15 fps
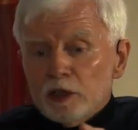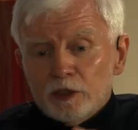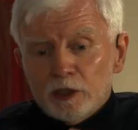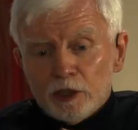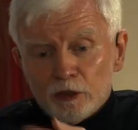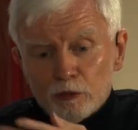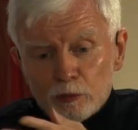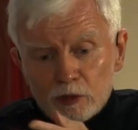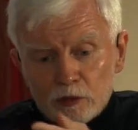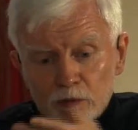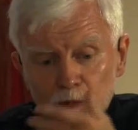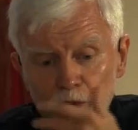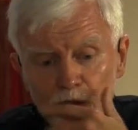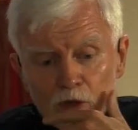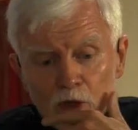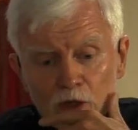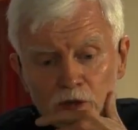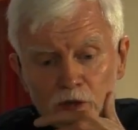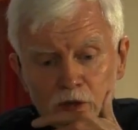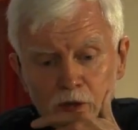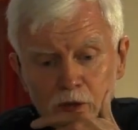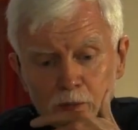And yet, as we, we
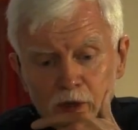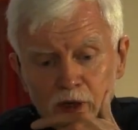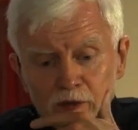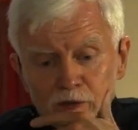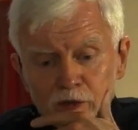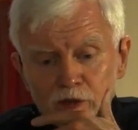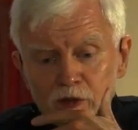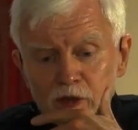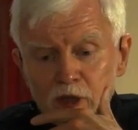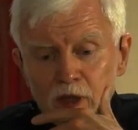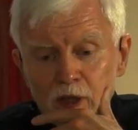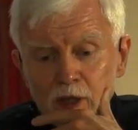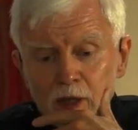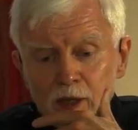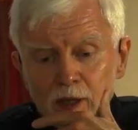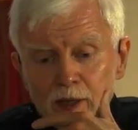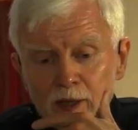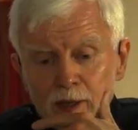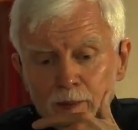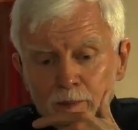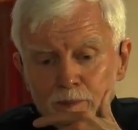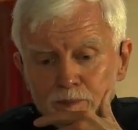talked at breakfast,
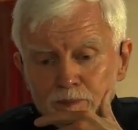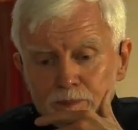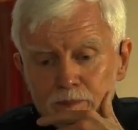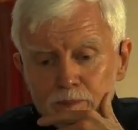um,